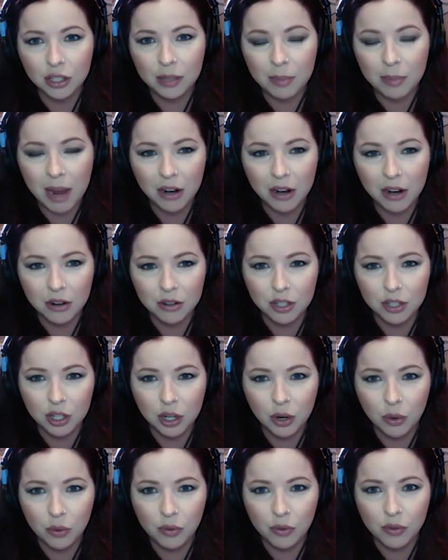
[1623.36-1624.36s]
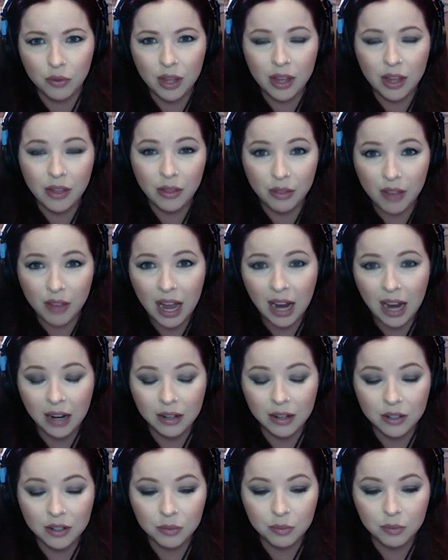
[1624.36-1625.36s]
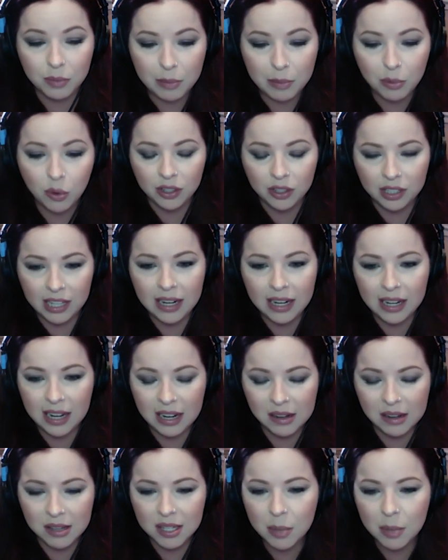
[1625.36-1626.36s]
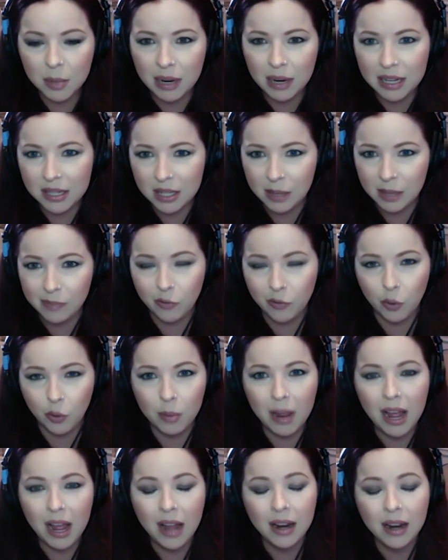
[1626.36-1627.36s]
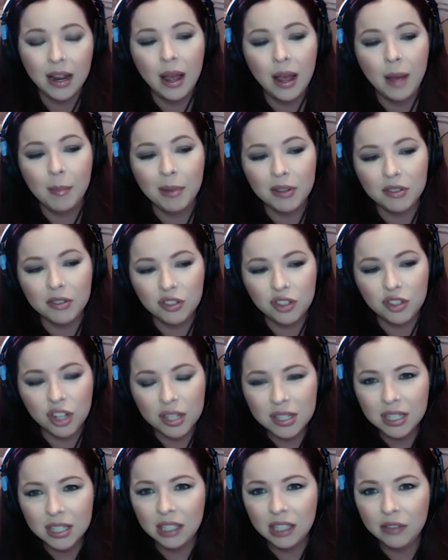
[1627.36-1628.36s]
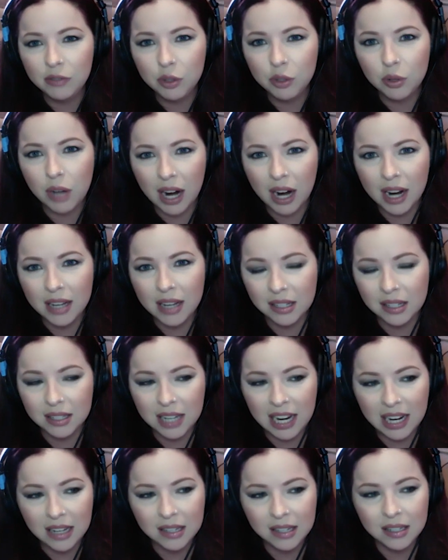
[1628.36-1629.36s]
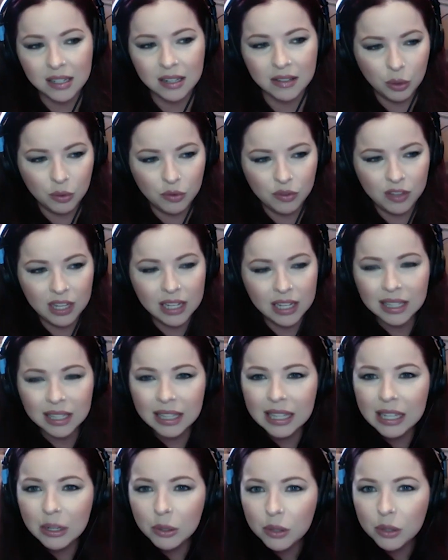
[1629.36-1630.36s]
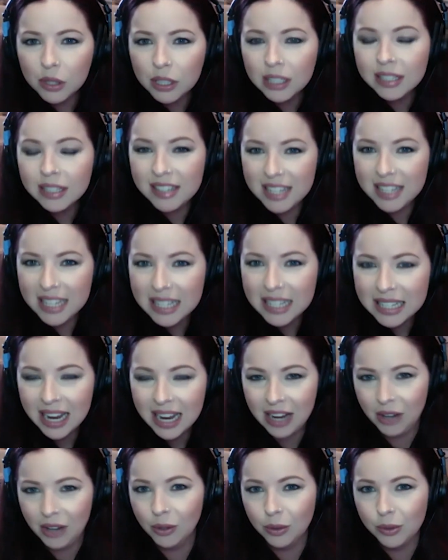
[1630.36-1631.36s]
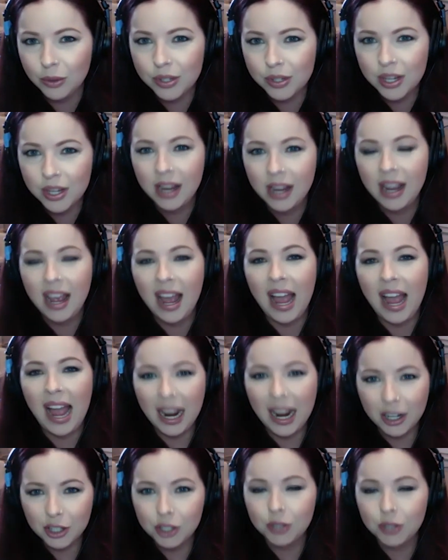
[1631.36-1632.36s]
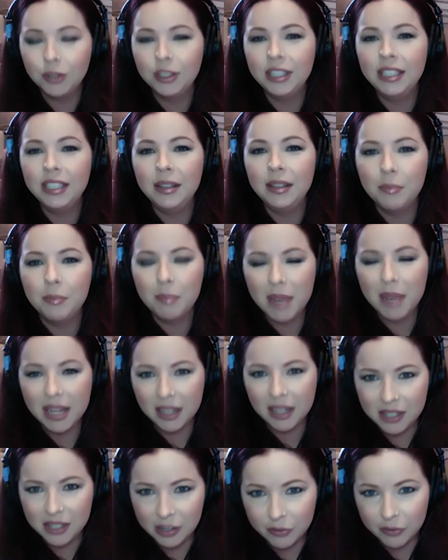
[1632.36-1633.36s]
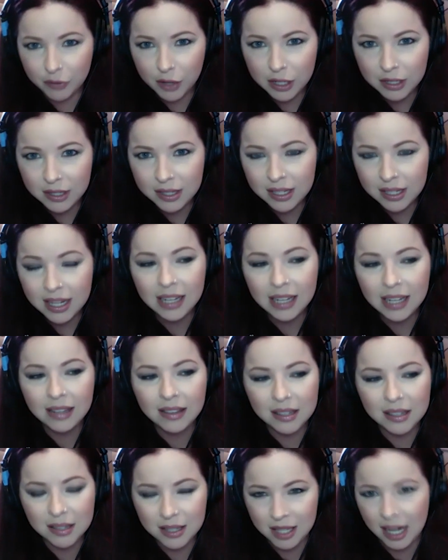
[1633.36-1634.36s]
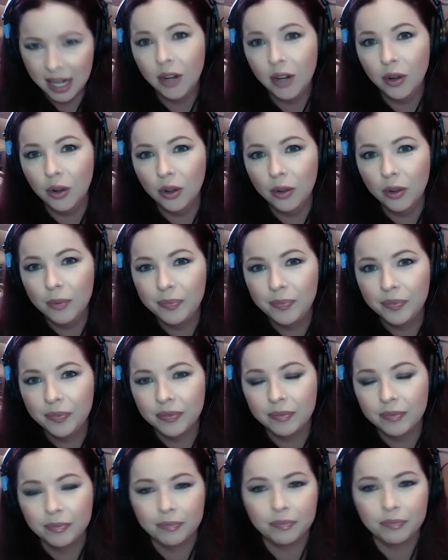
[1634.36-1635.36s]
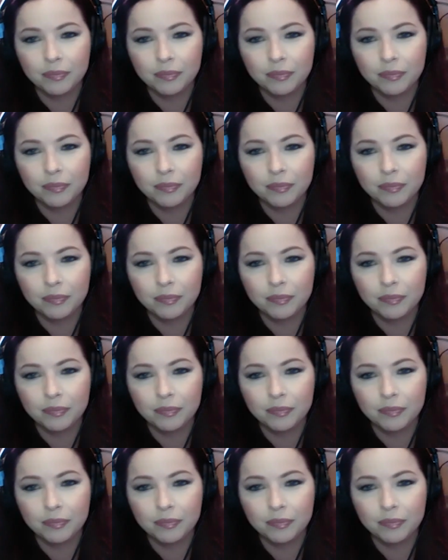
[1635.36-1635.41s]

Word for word: matters, you know, that people get it in a step-by-step format. But just to give you guys a taste that these little details actually make a difference in the sale. Right.